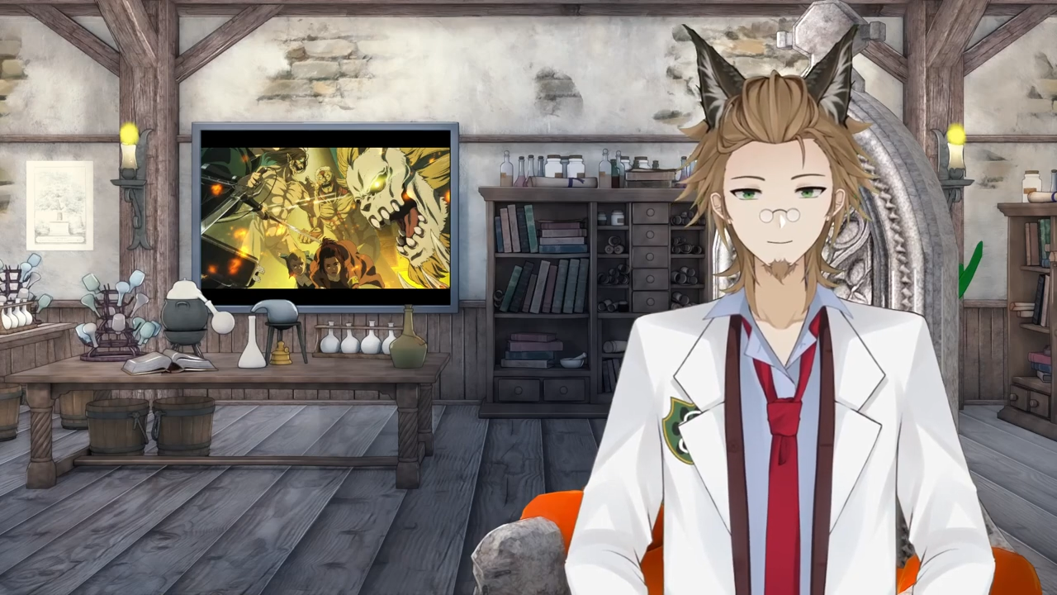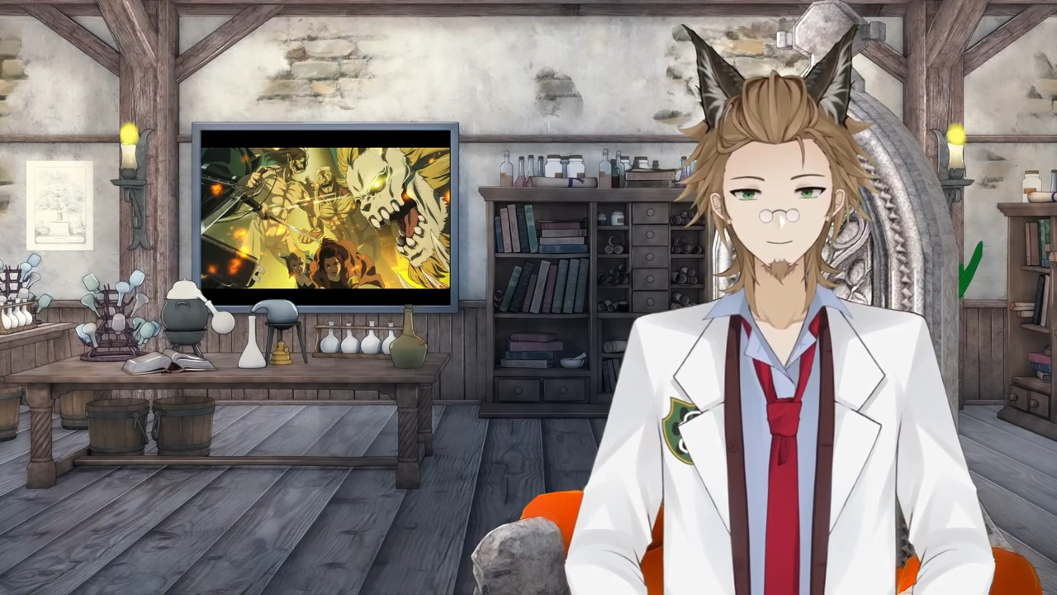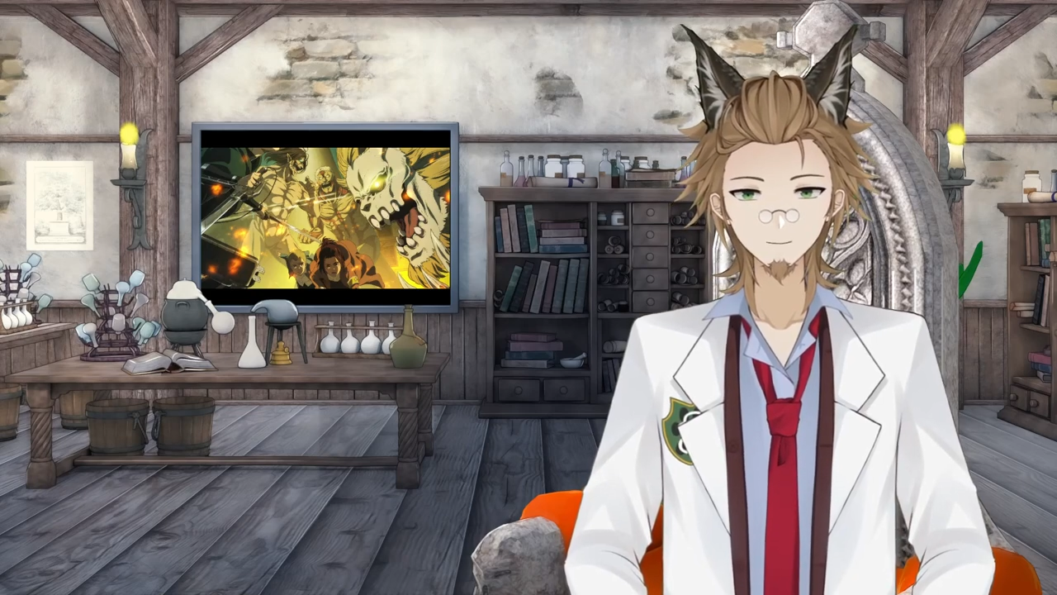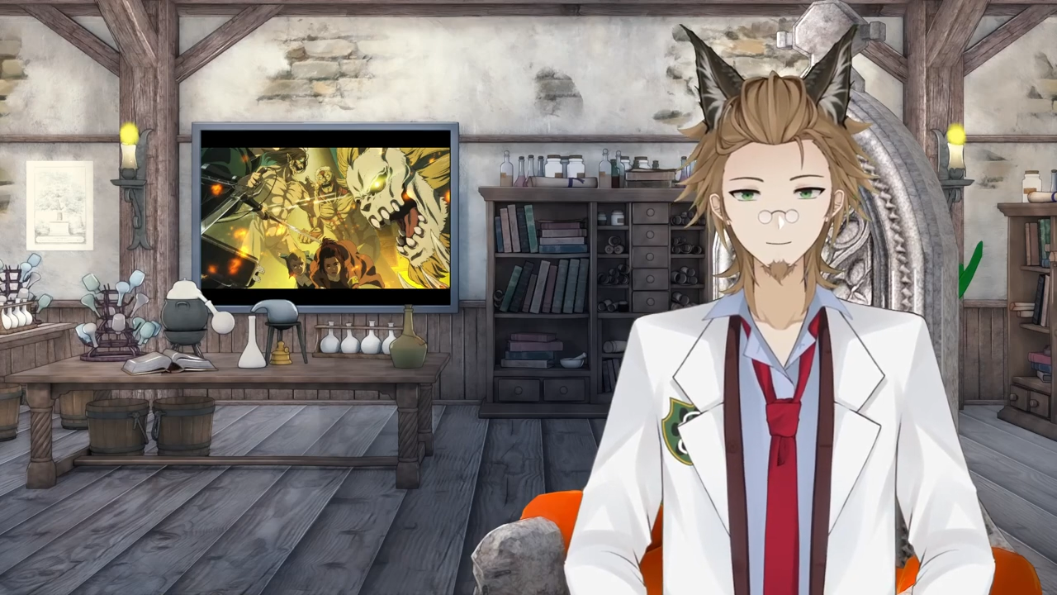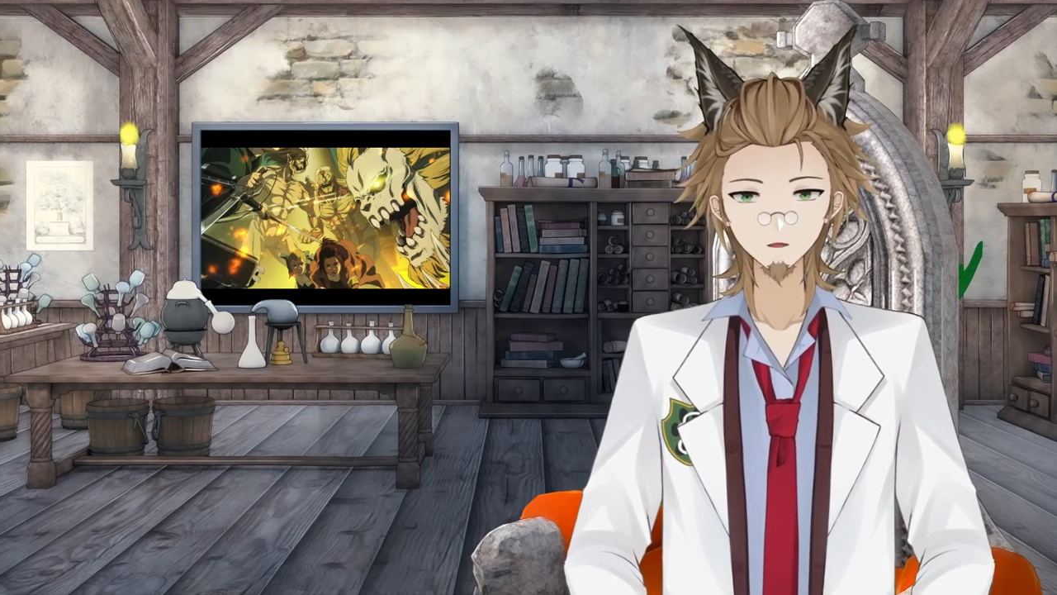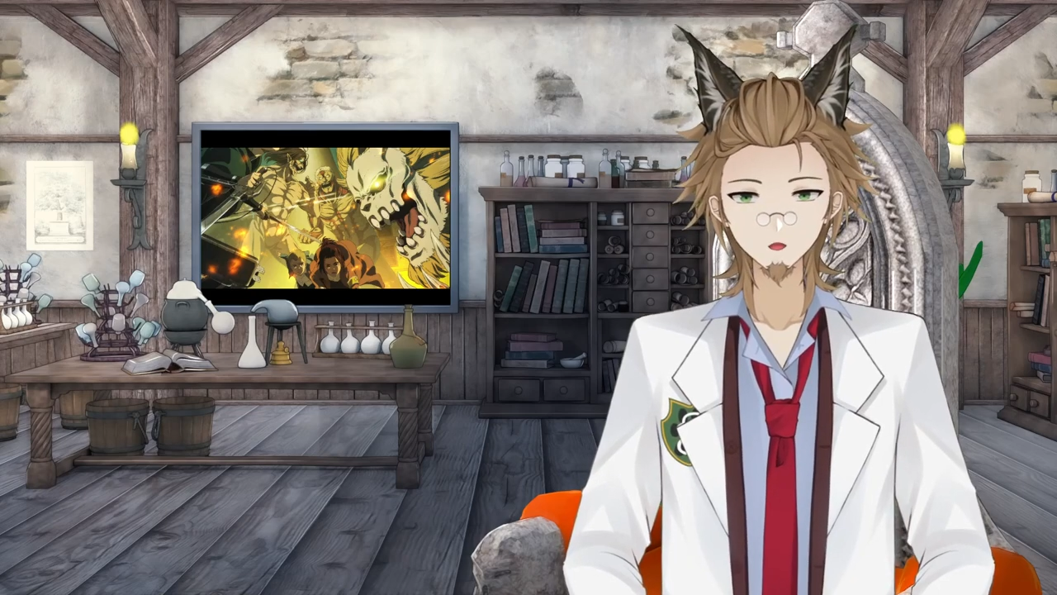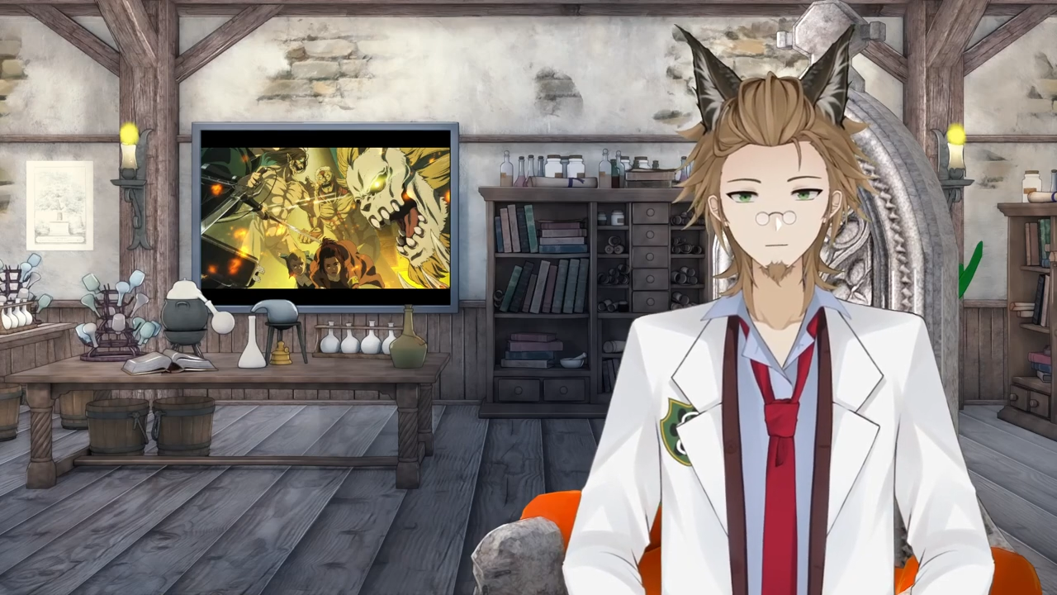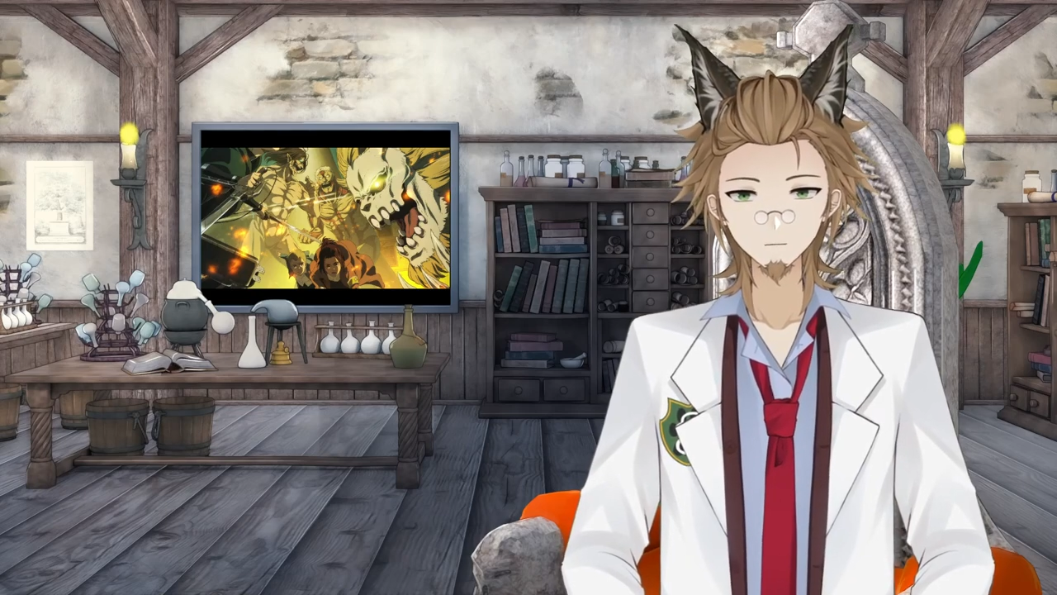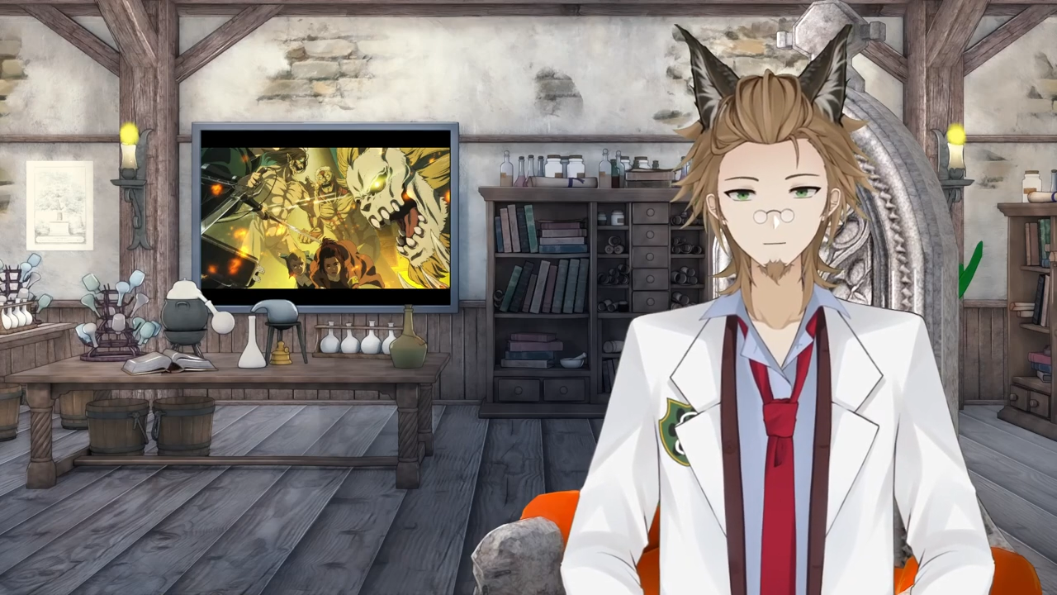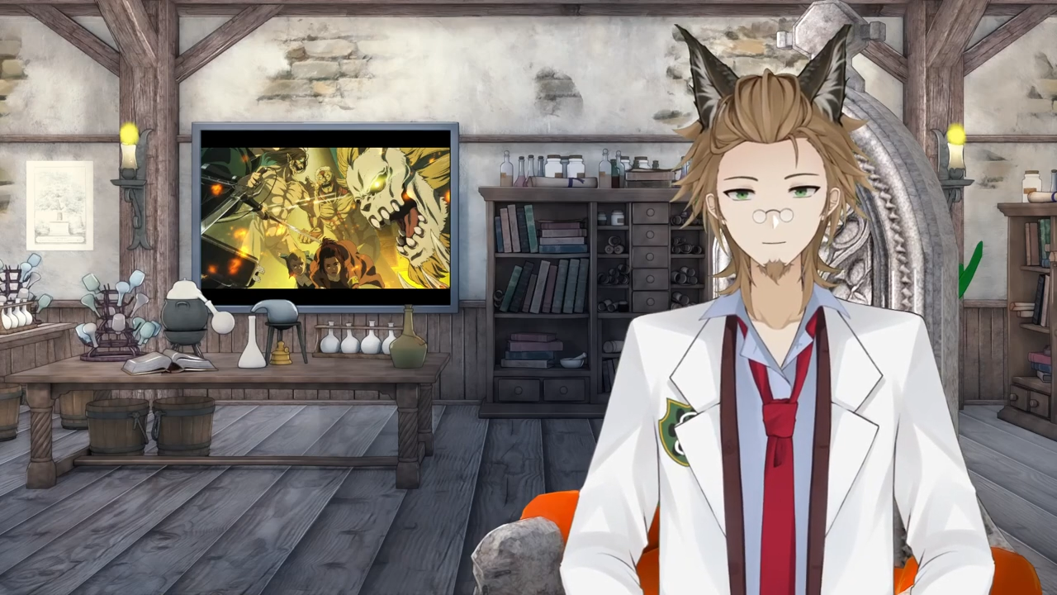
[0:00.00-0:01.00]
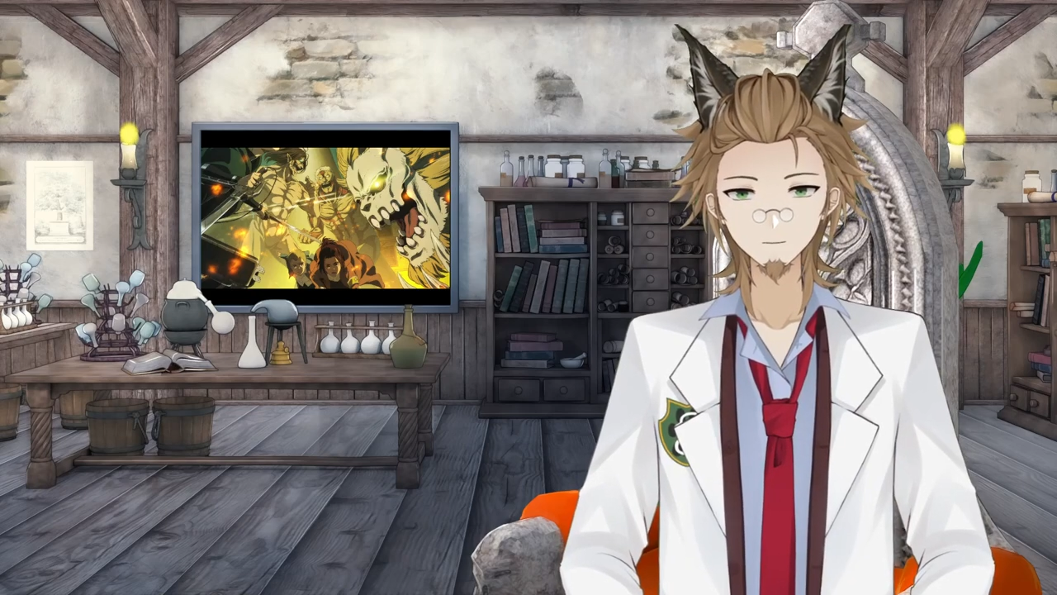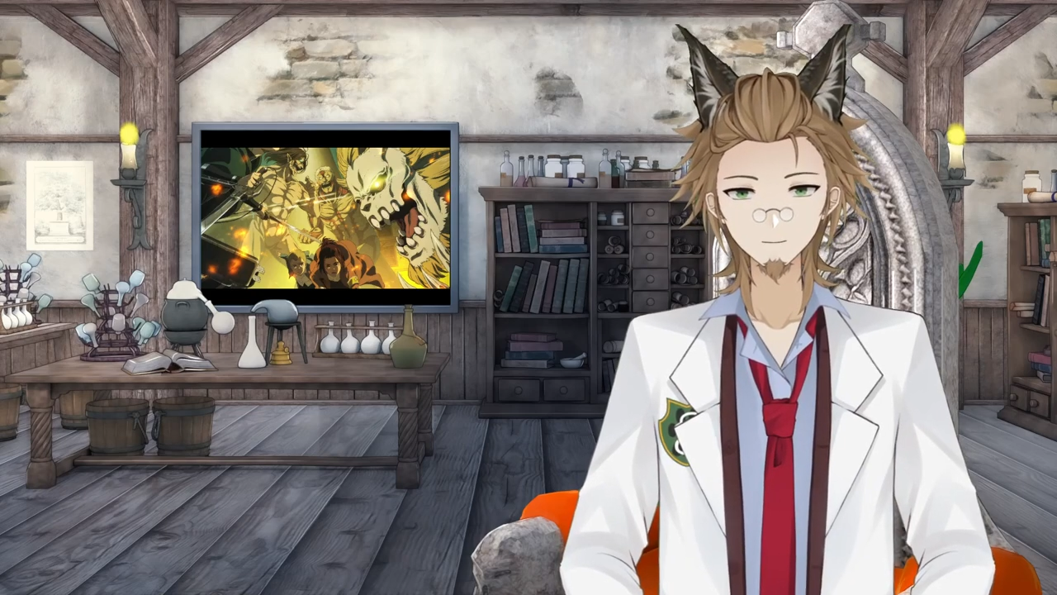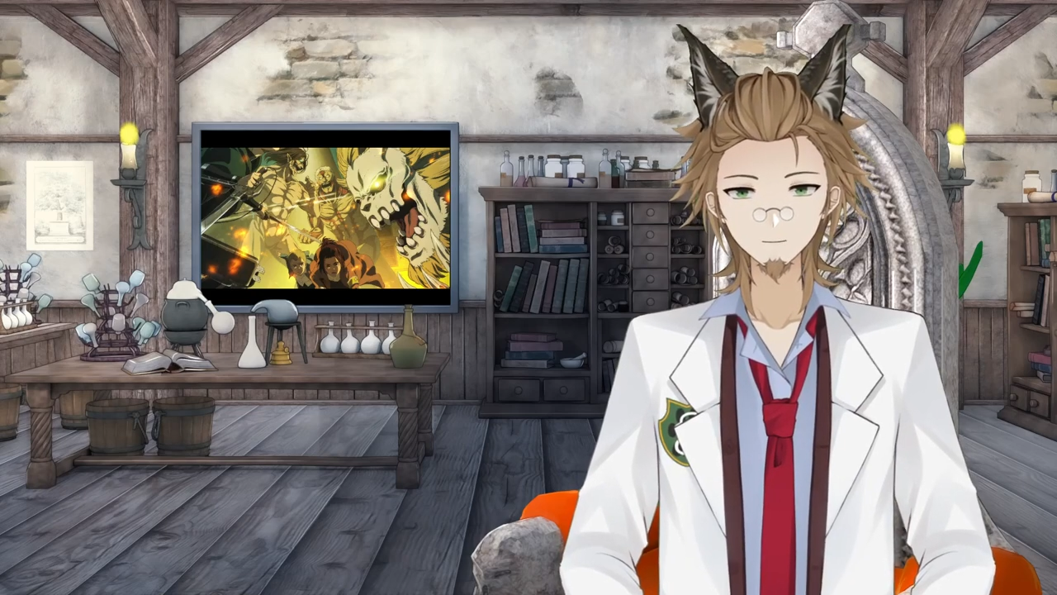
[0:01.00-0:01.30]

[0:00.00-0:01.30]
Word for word: get angry at people.